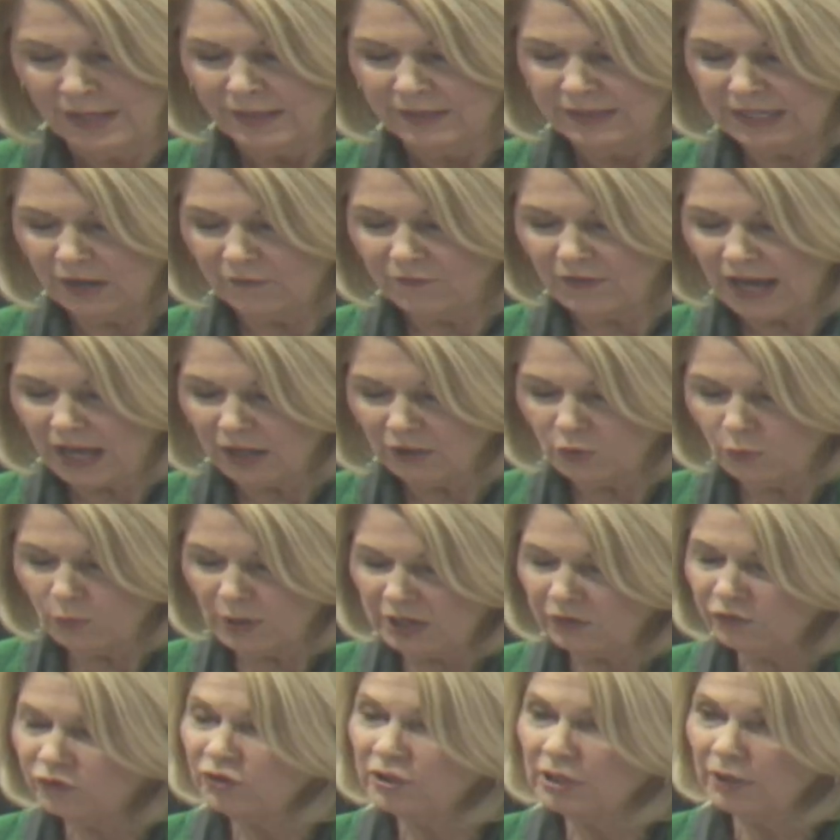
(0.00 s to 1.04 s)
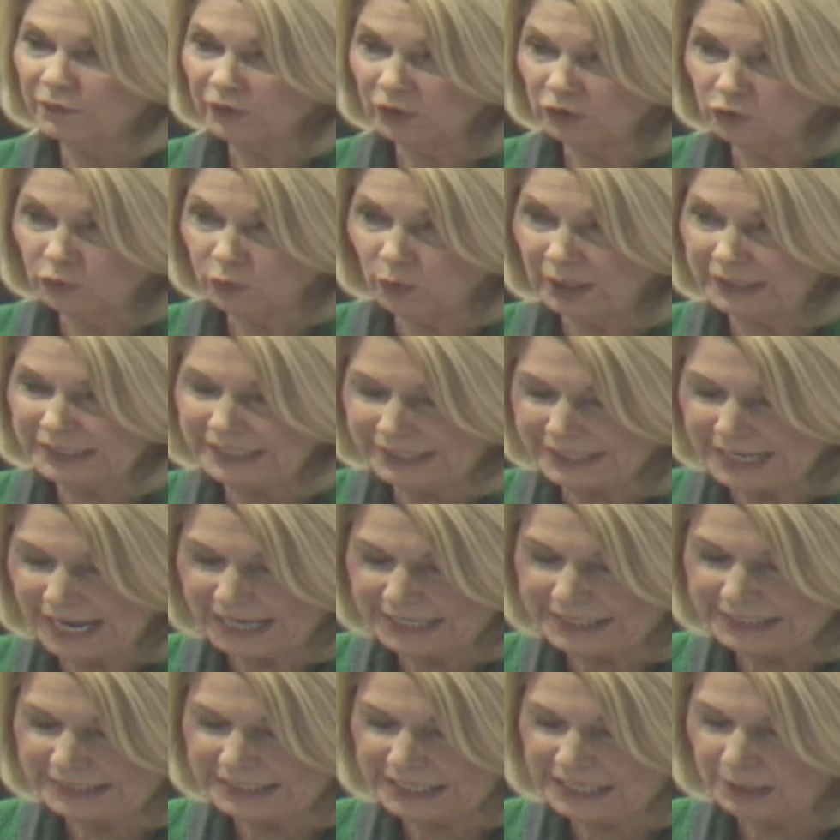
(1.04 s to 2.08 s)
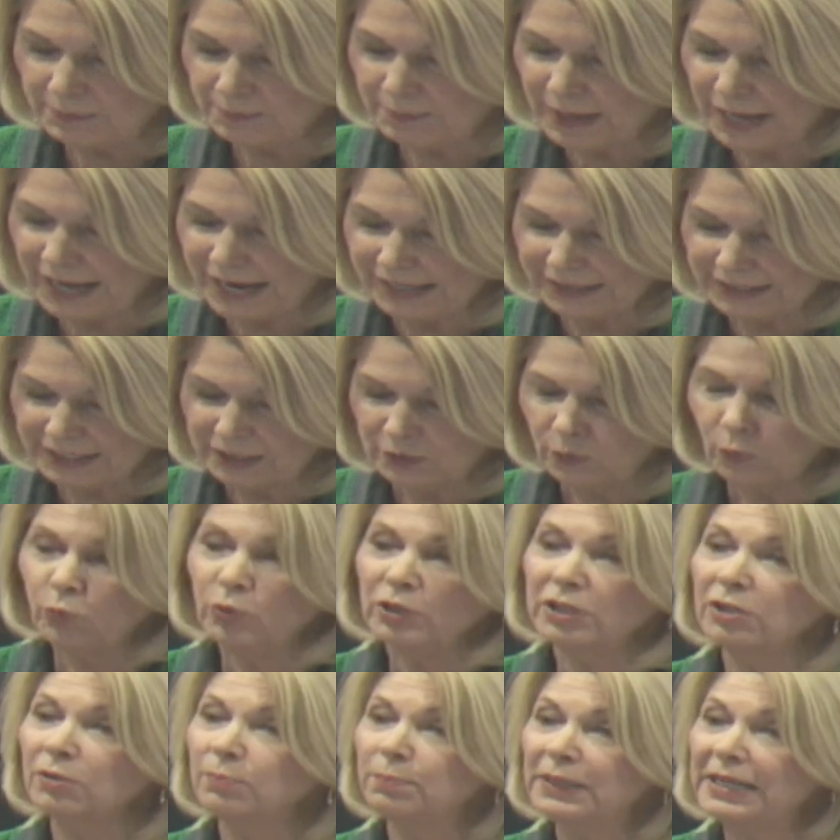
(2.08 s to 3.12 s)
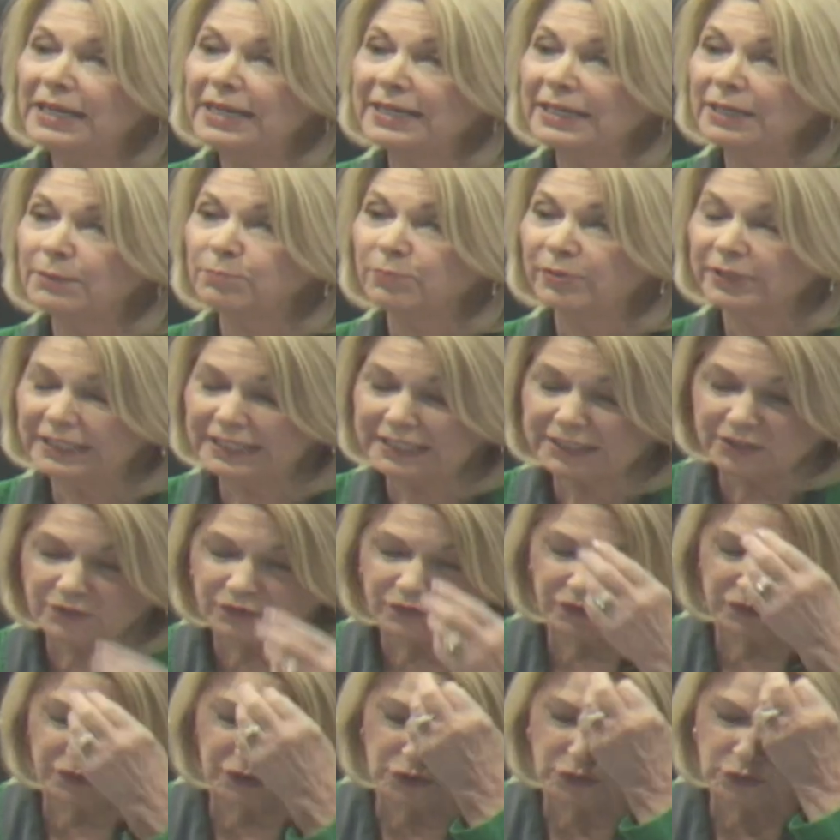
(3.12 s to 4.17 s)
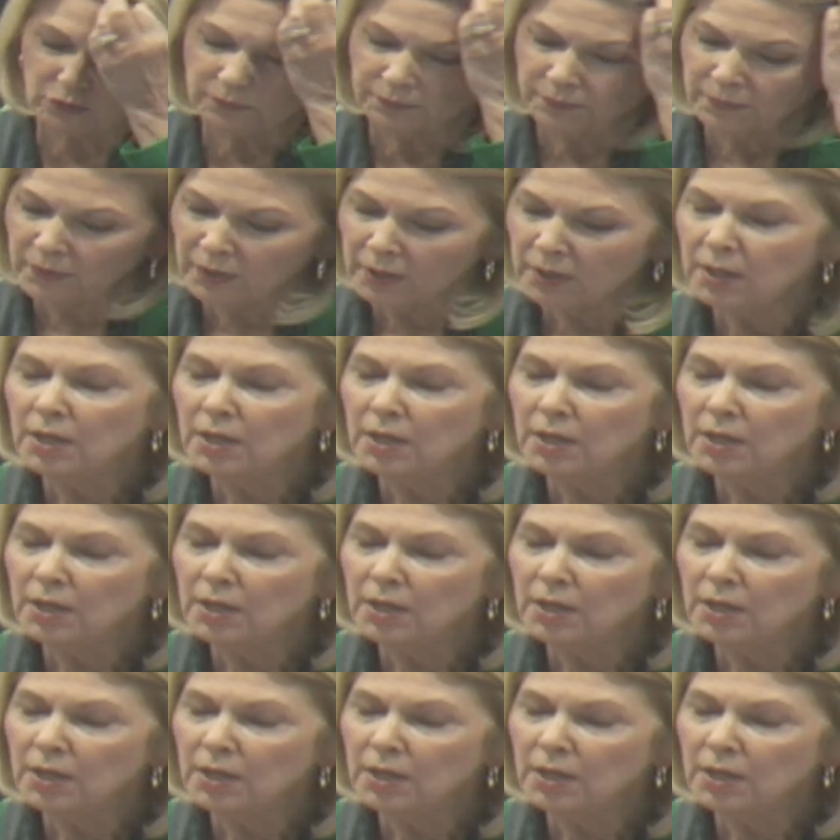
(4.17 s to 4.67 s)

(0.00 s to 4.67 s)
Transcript: The evaluation of our 2019 pilot will be completed soon.